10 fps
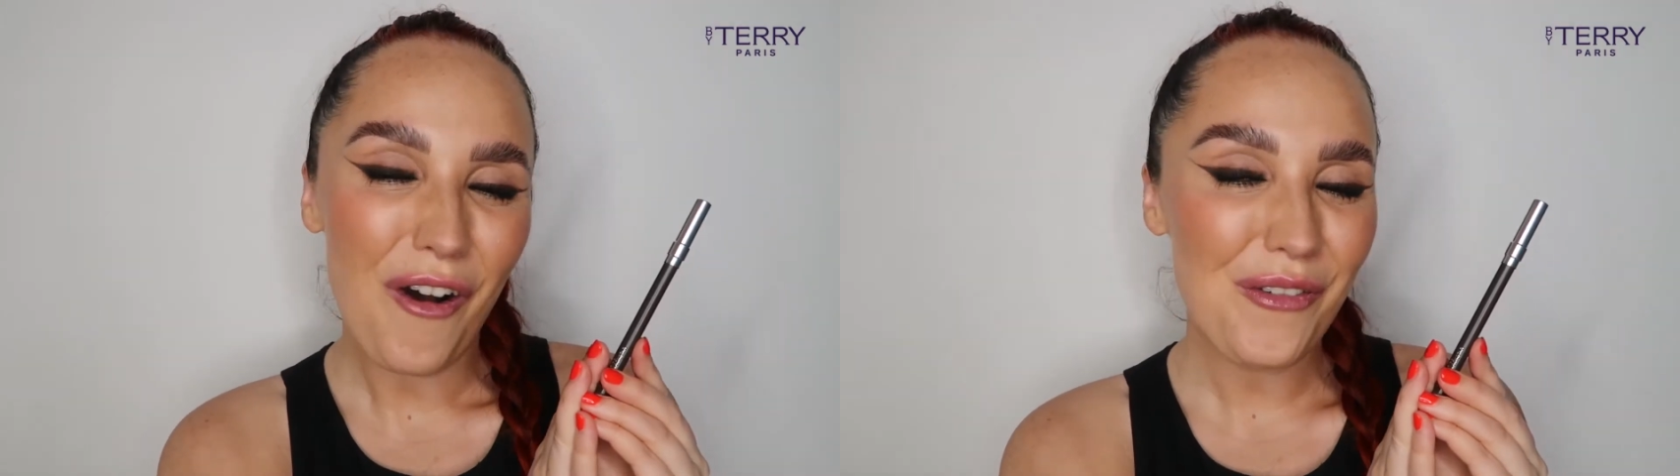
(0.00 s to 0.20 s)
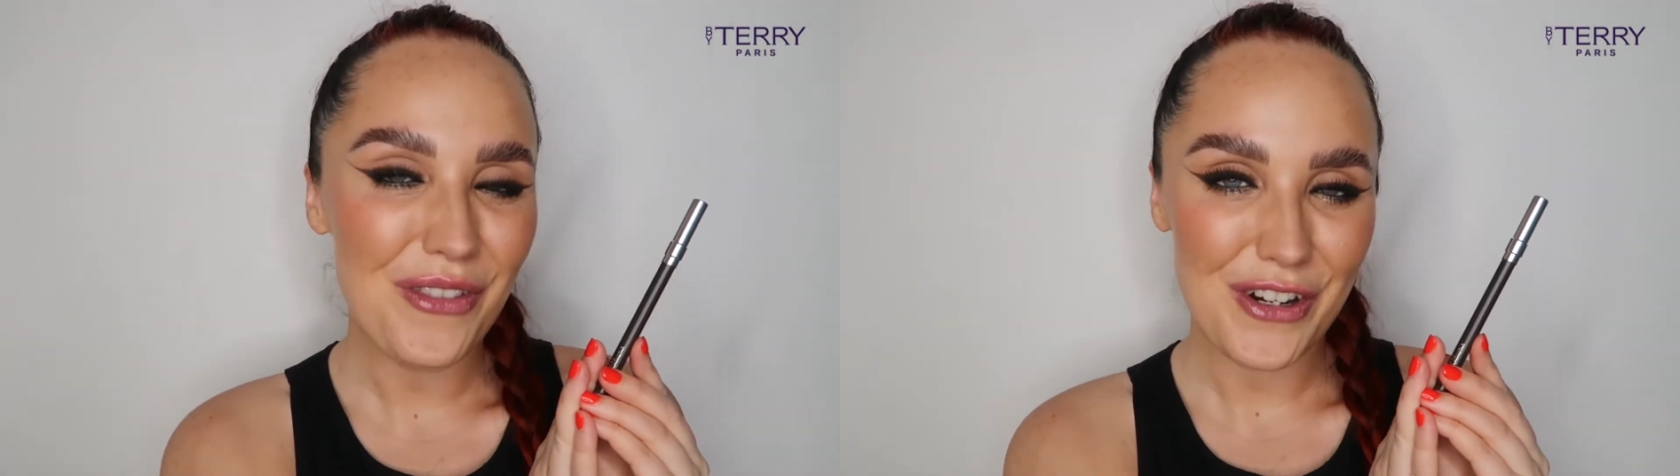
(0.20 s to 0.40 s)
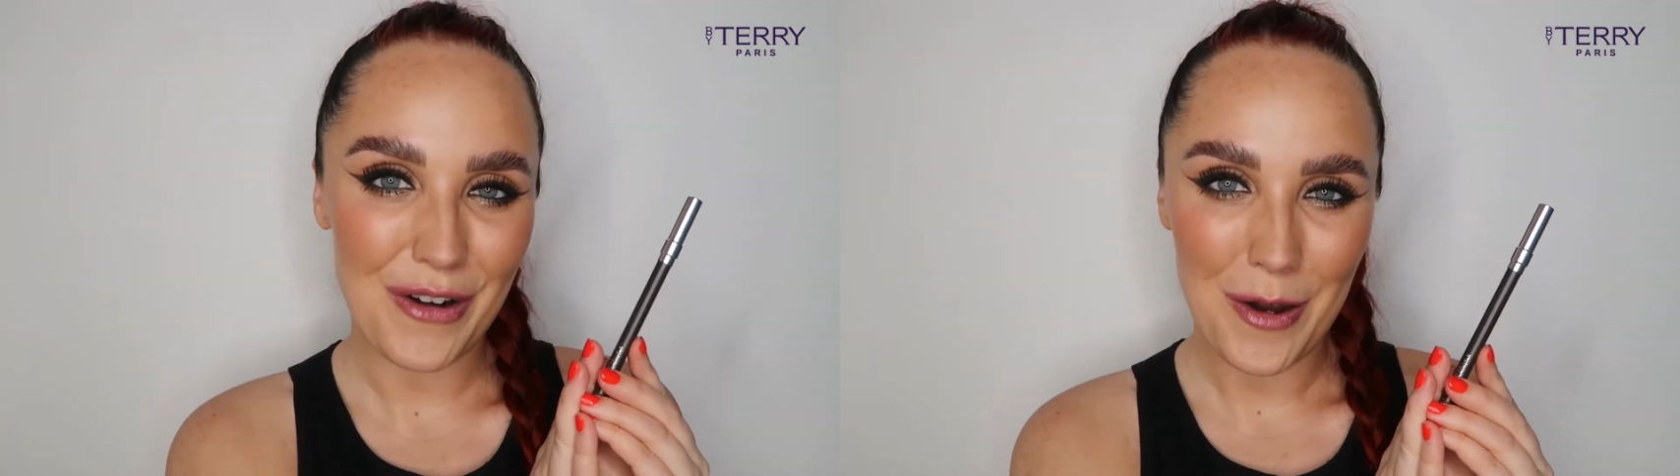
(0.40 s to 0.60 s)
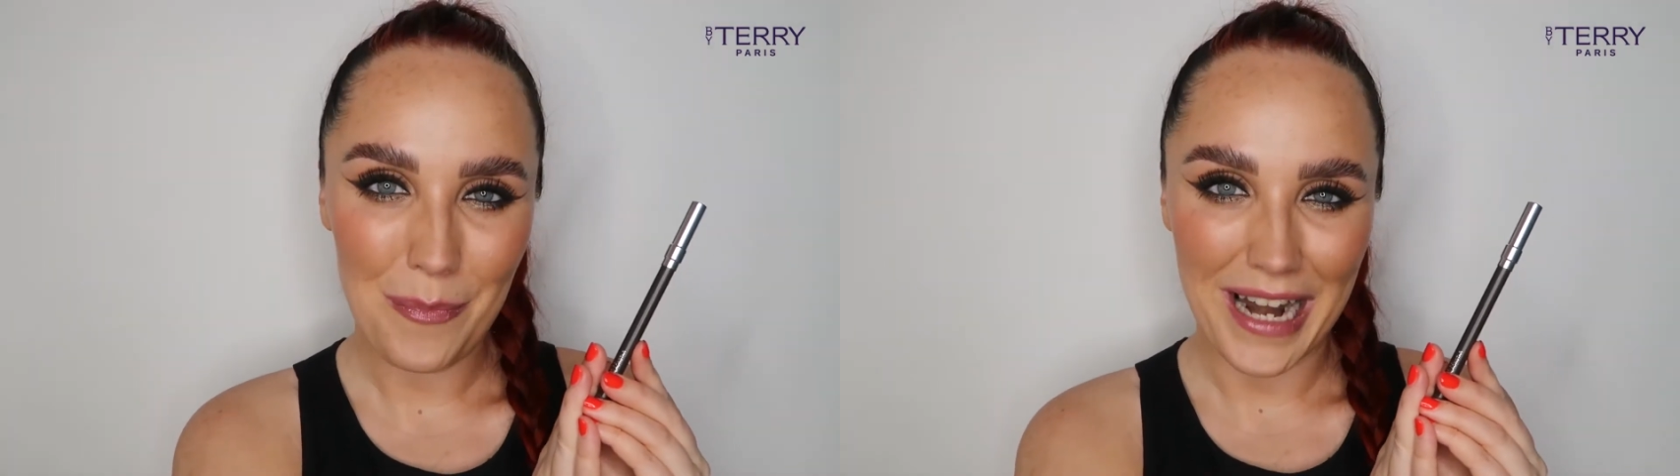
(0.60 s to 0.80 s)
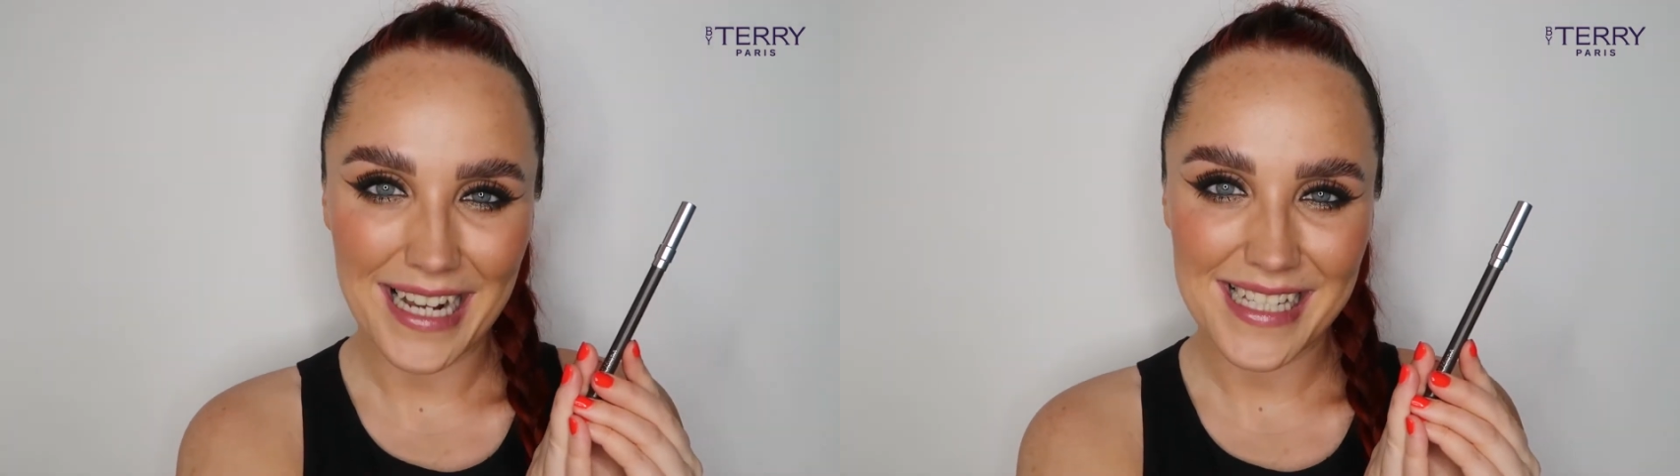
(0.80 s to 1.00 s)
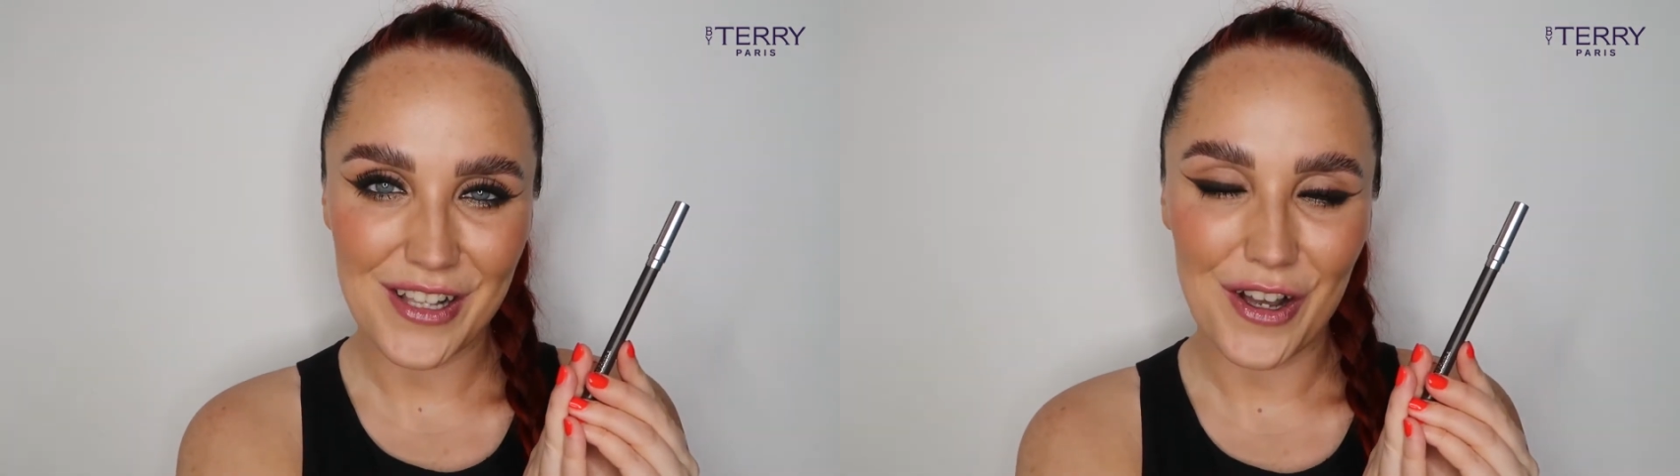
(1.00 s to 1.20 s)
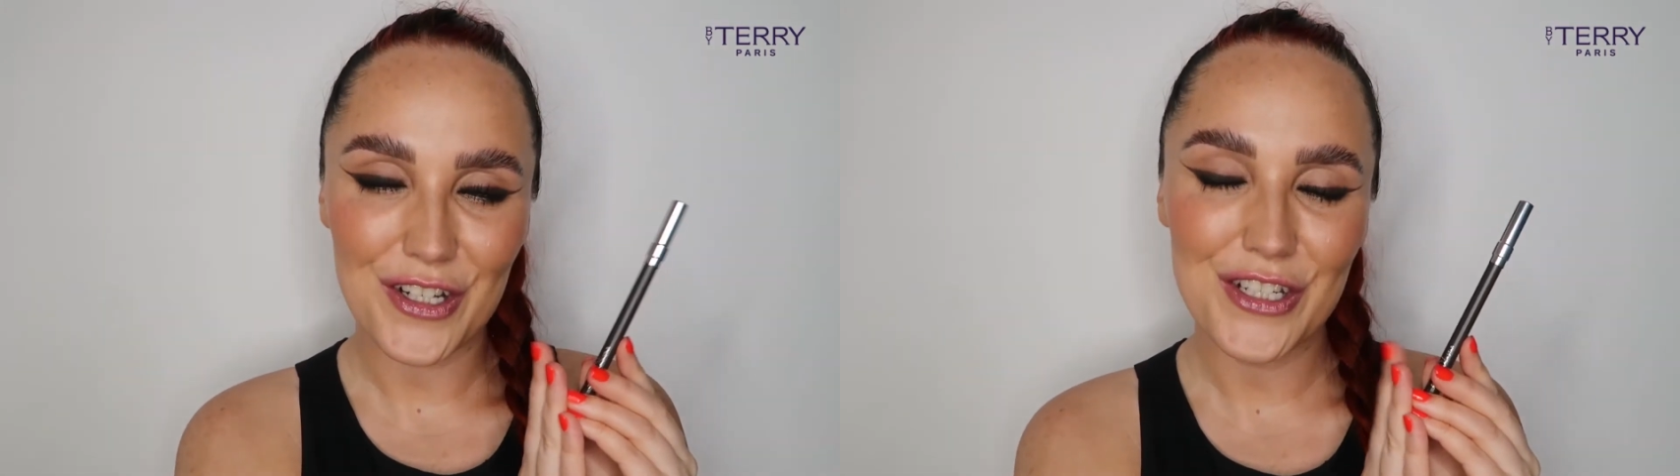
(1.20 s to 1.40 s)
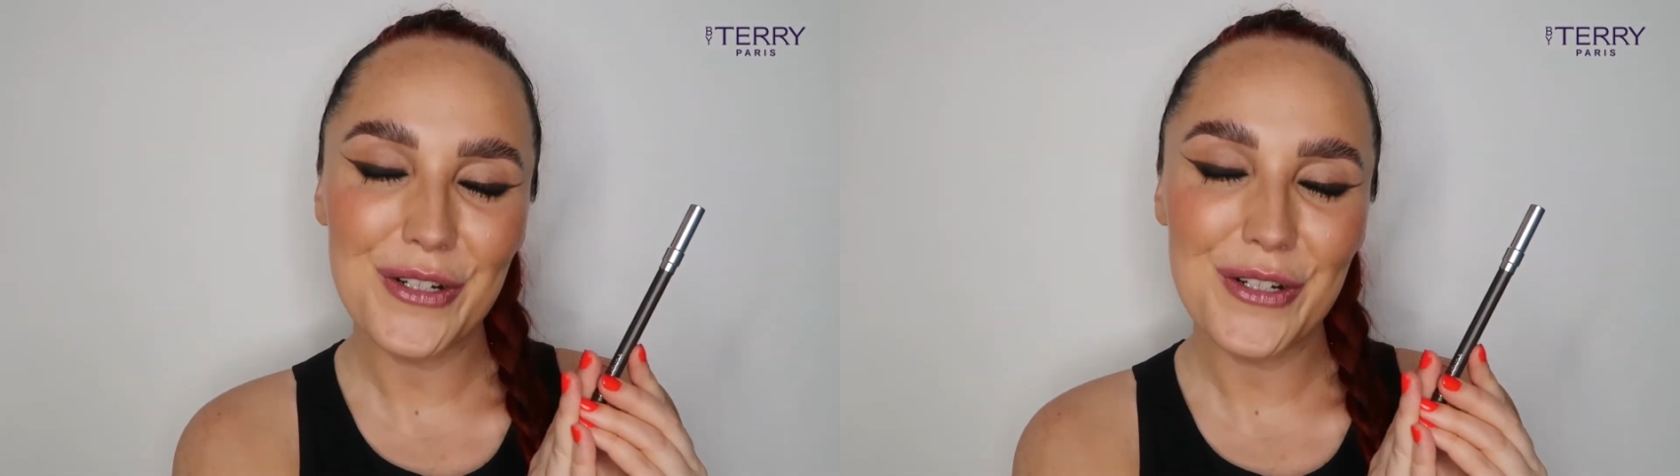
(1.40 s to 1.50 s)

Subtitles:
of the Crayon Blackstars,